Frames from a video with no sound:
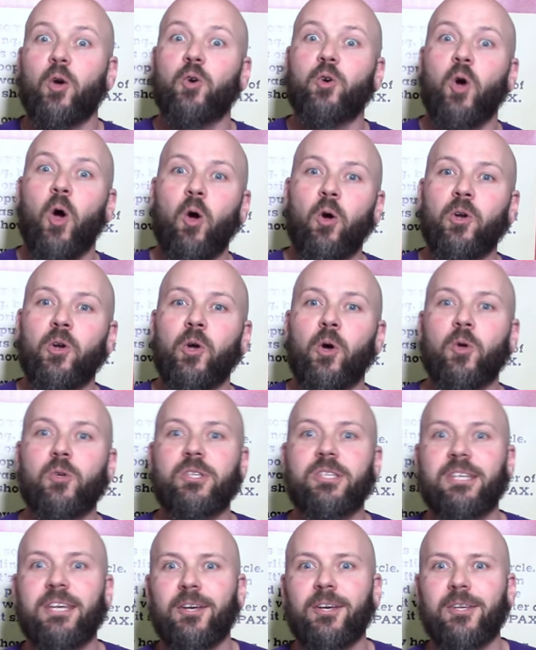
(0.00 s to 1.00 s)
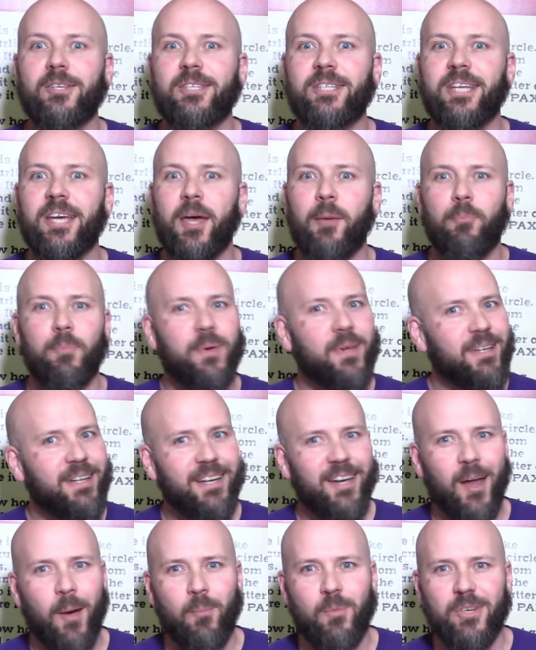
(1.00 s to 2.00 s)
Crokinole Skills Tip
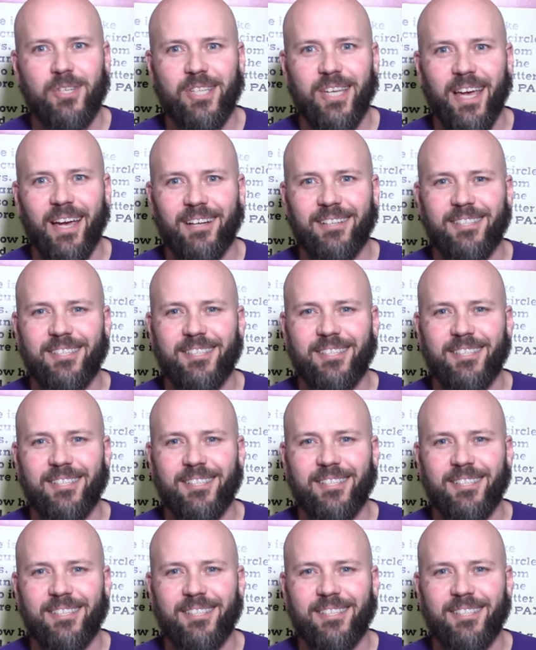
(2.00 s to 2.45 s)
number 6.